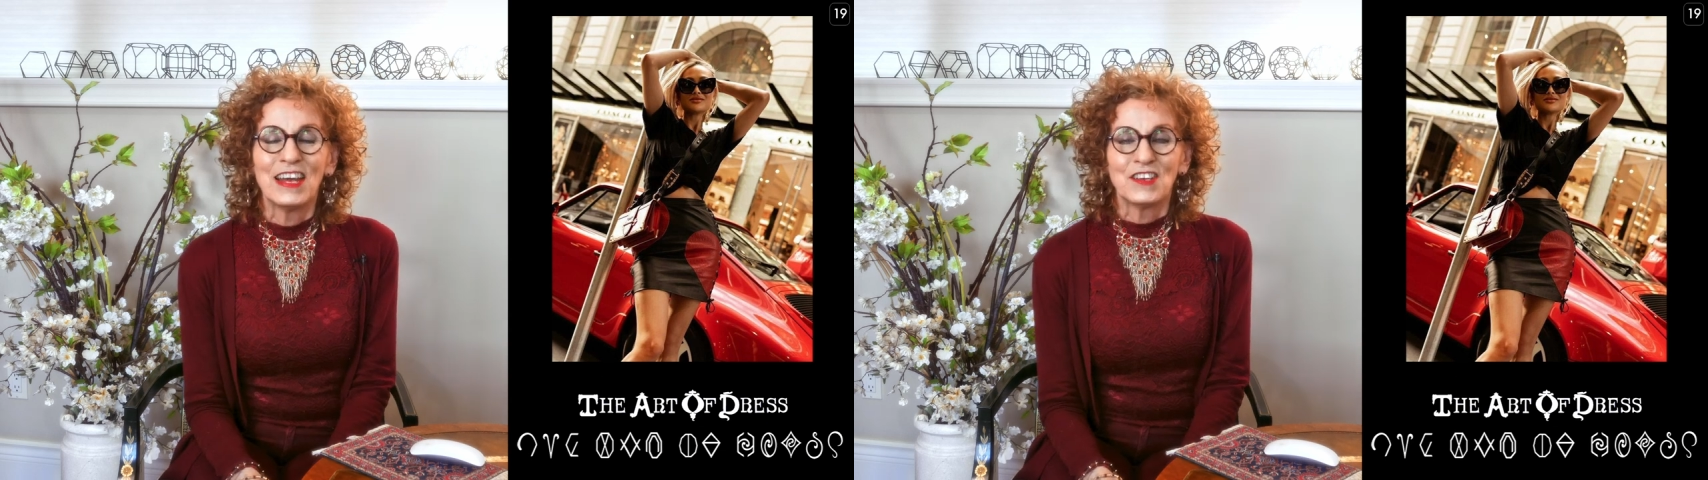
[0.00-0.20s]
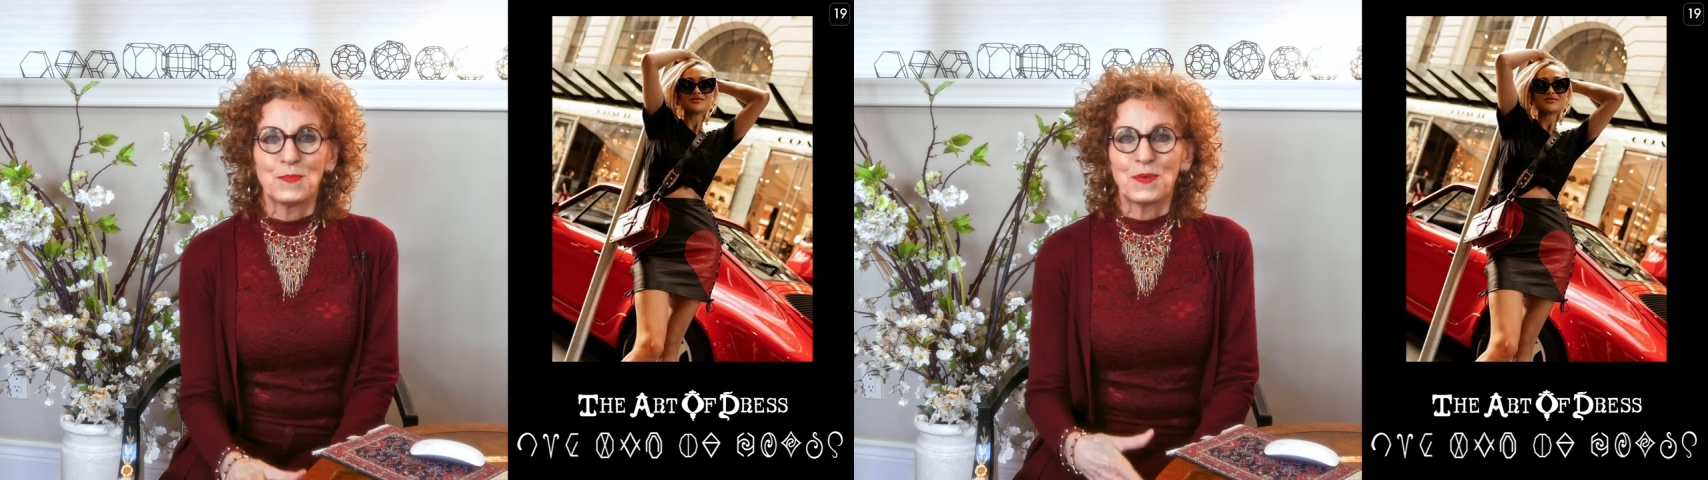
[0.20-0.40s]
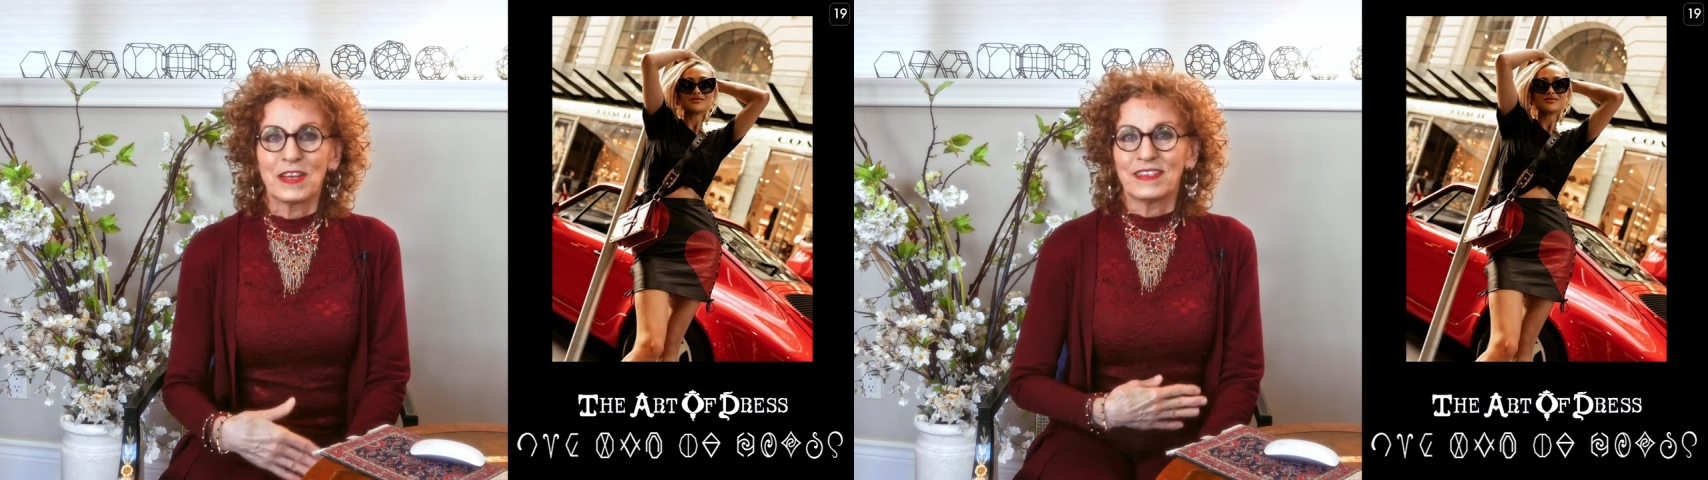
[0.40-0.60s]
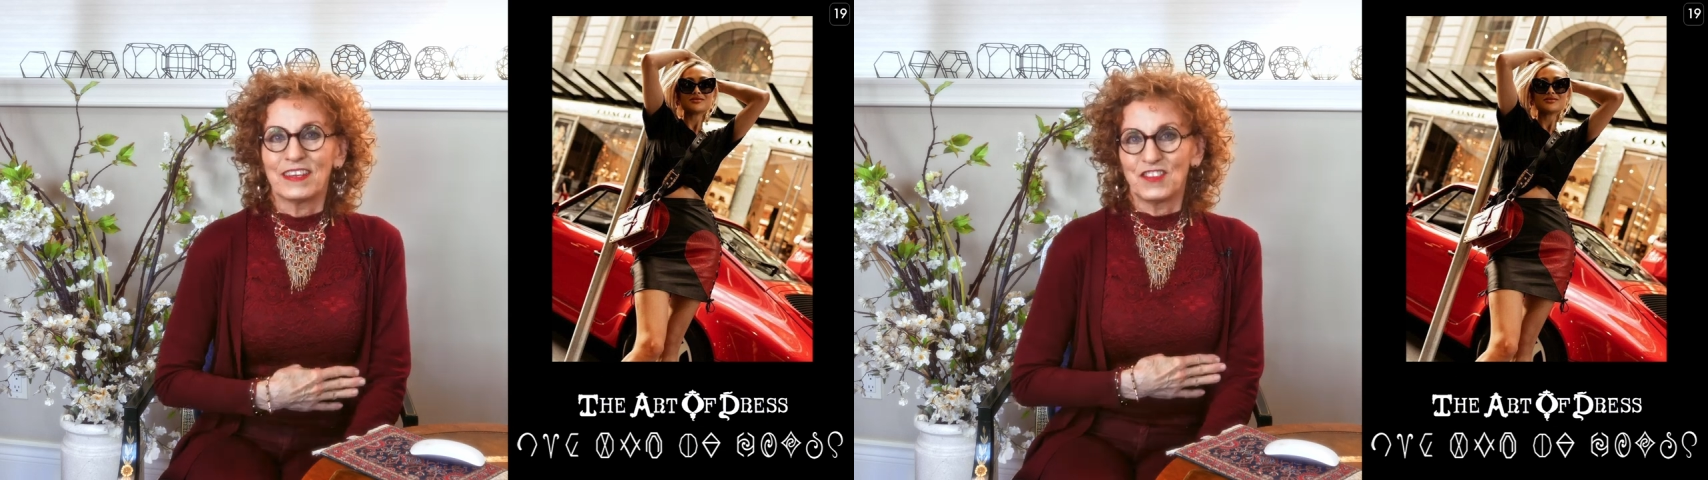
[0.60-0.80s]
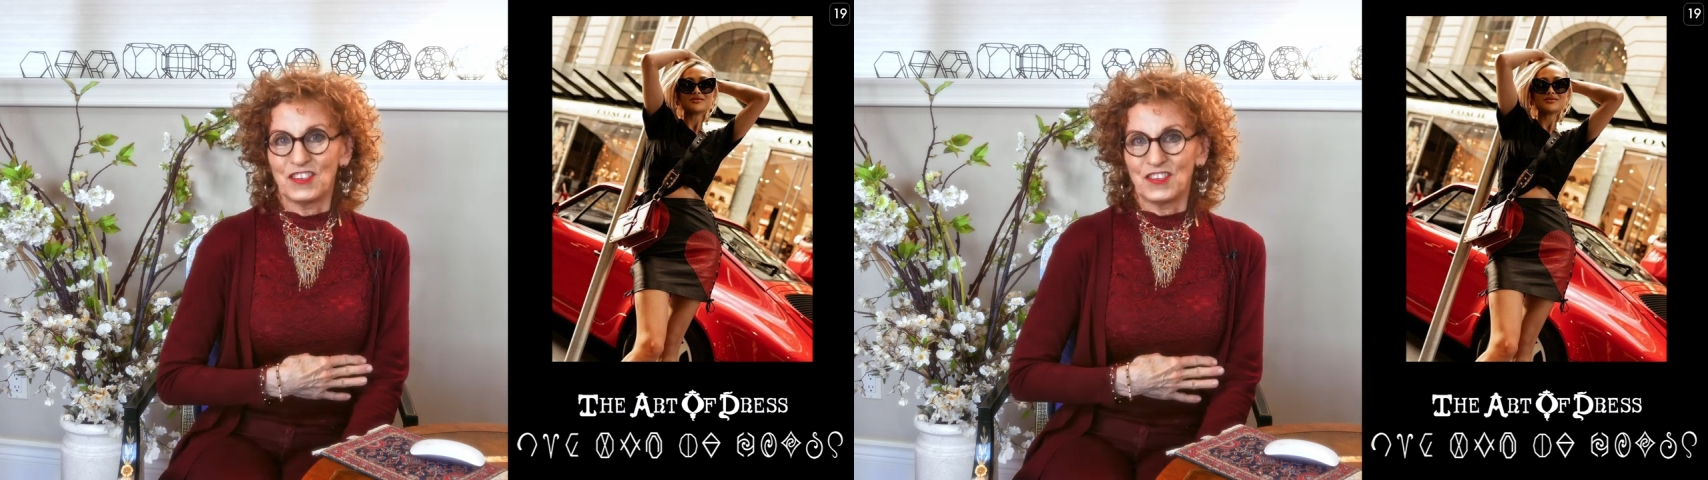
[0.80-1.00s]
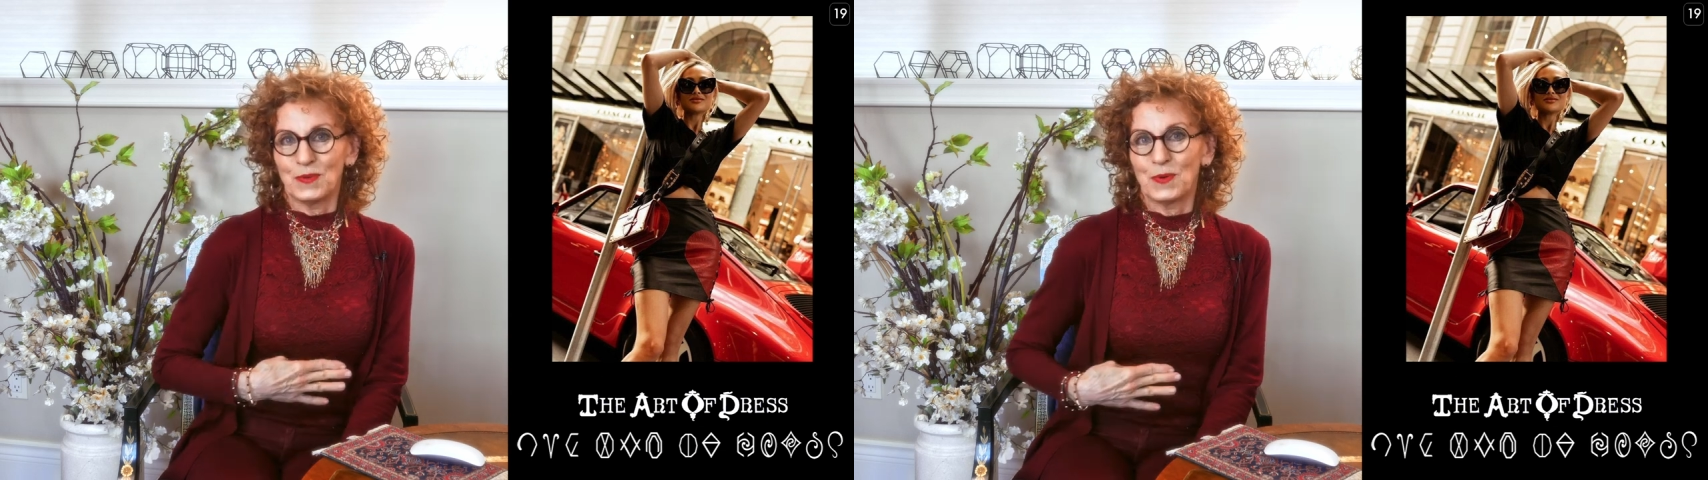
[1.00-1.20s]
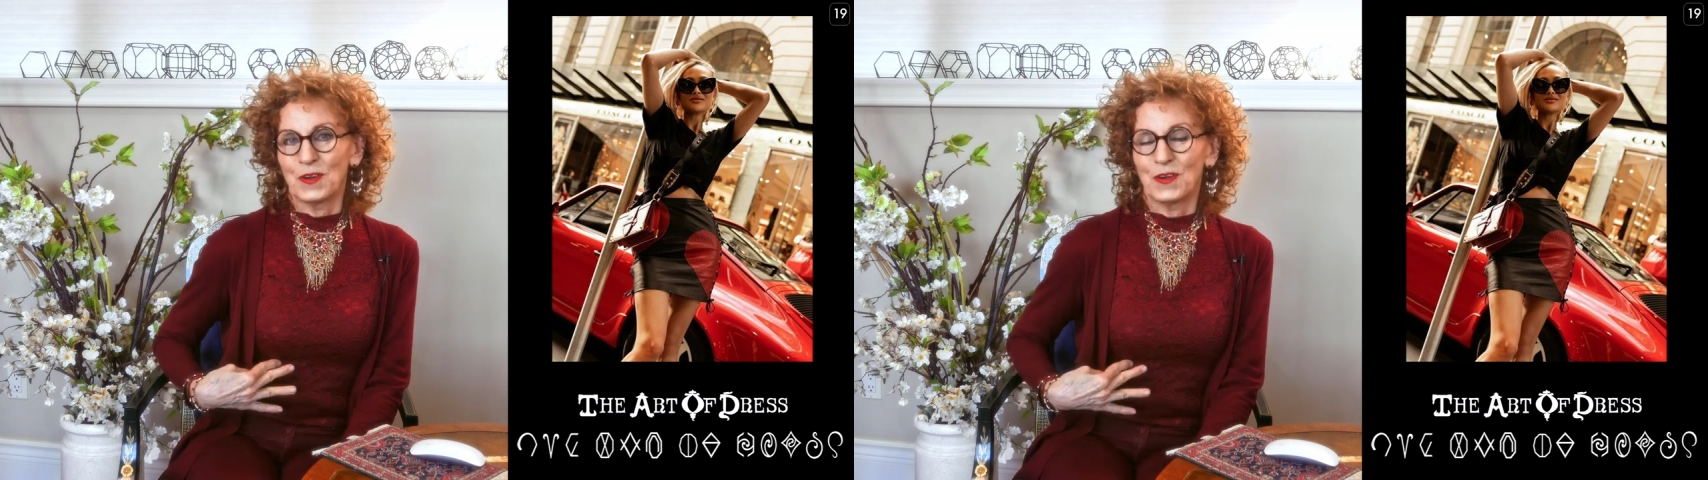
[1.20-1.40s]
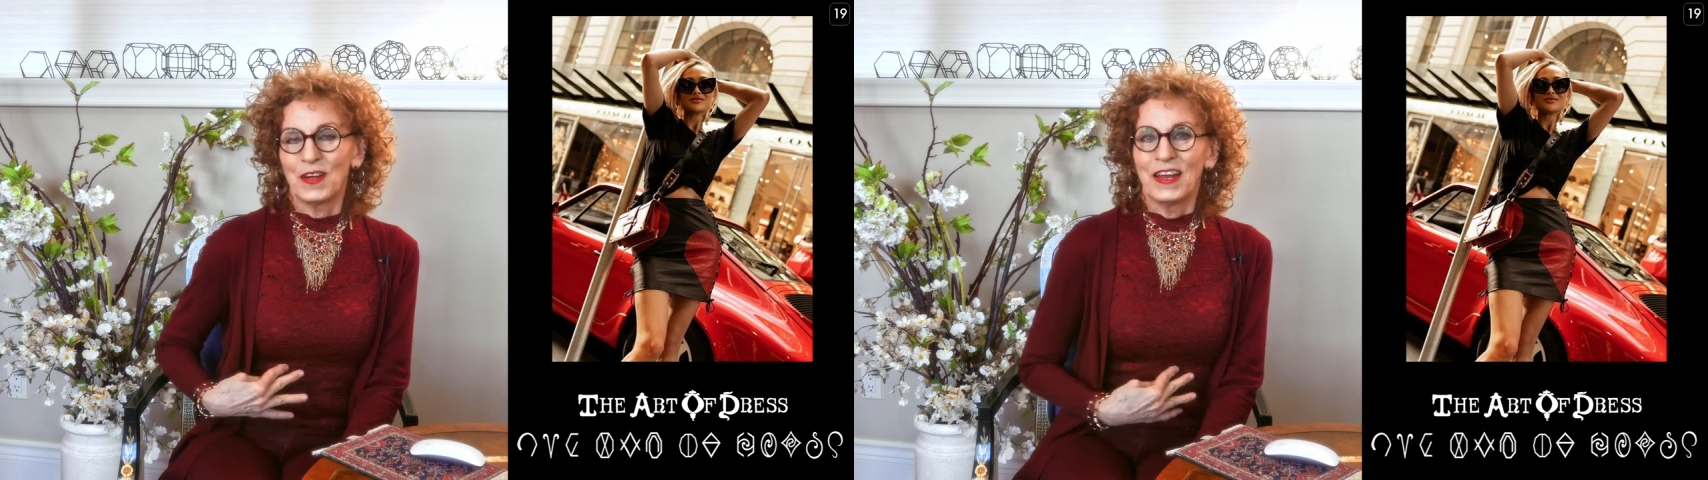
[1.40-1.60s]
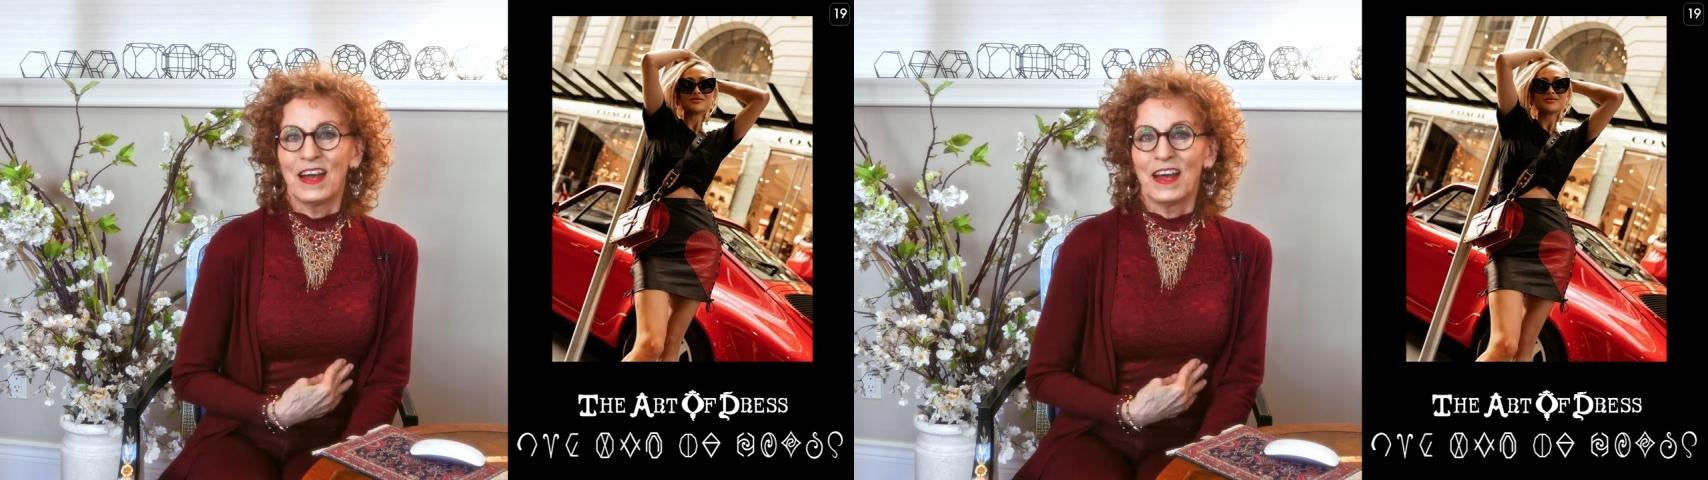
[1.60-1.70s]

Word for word: to bring attention to her,